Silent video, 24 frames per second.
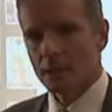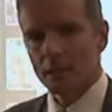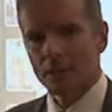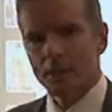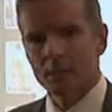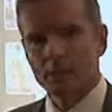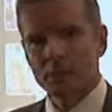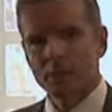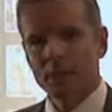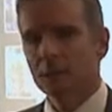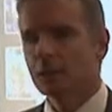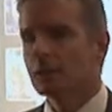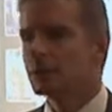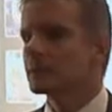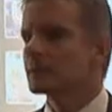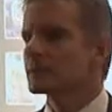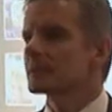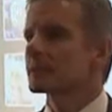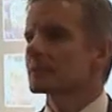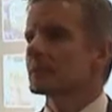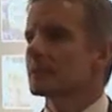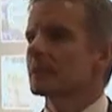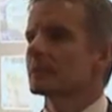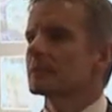And the parents
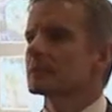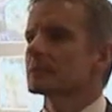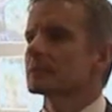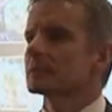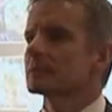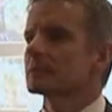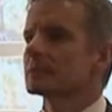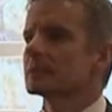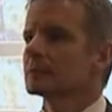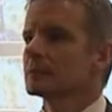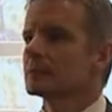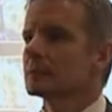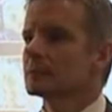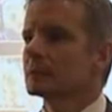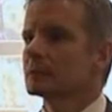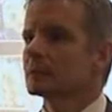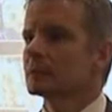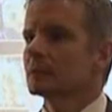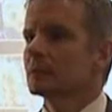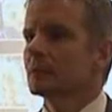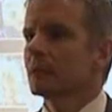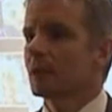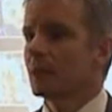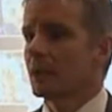sent
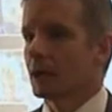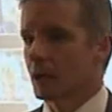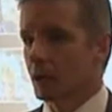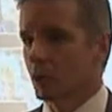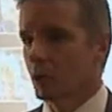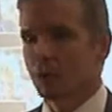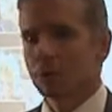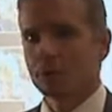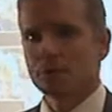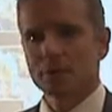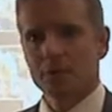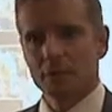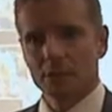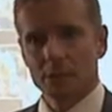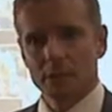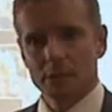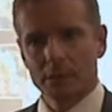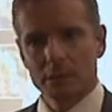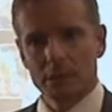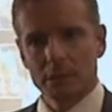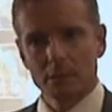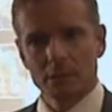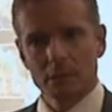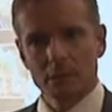an older
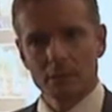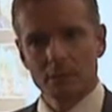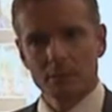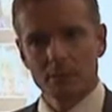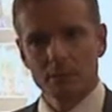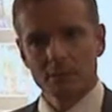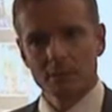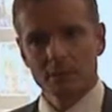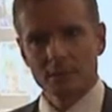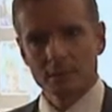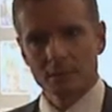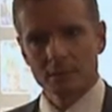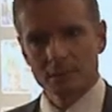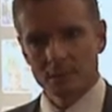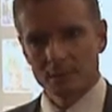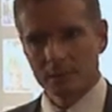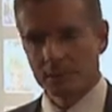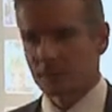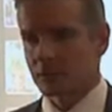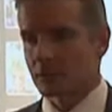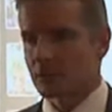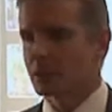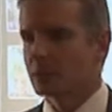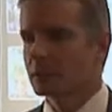sibling, I think it was a
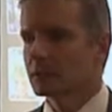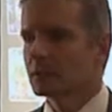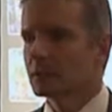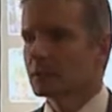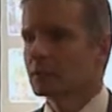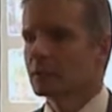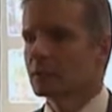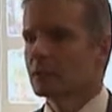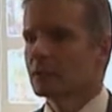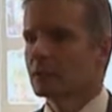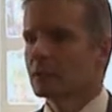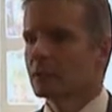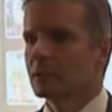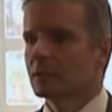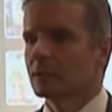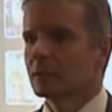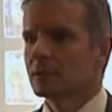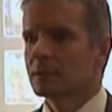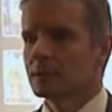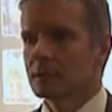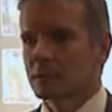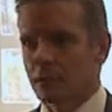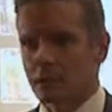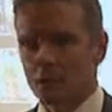sister,
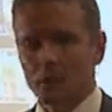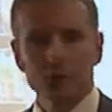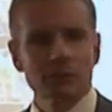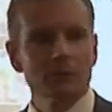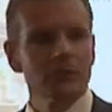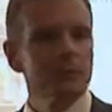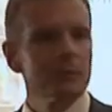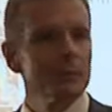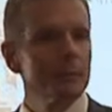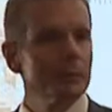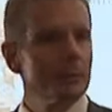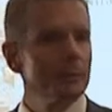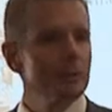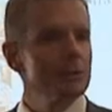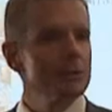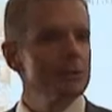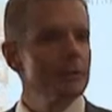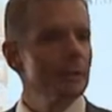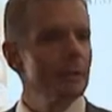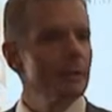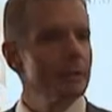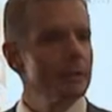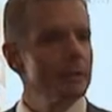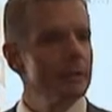to get her from the
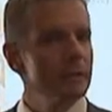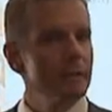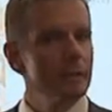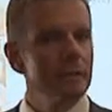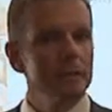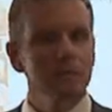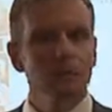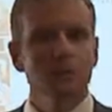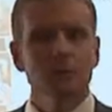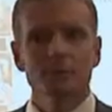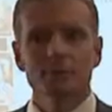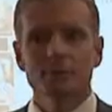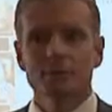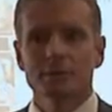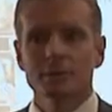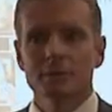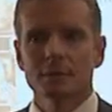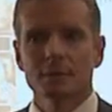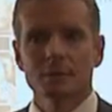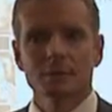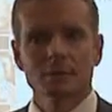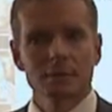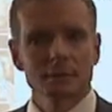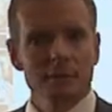nursery. I think the older
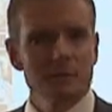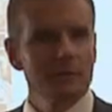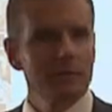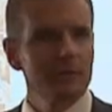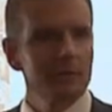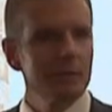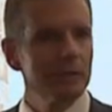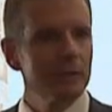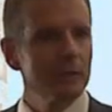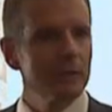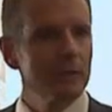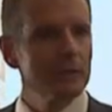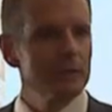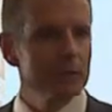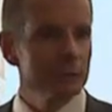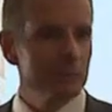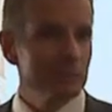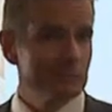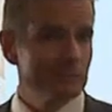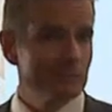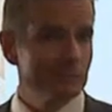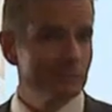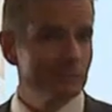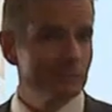sister was 7 or 8 years
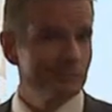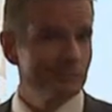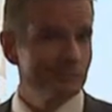old.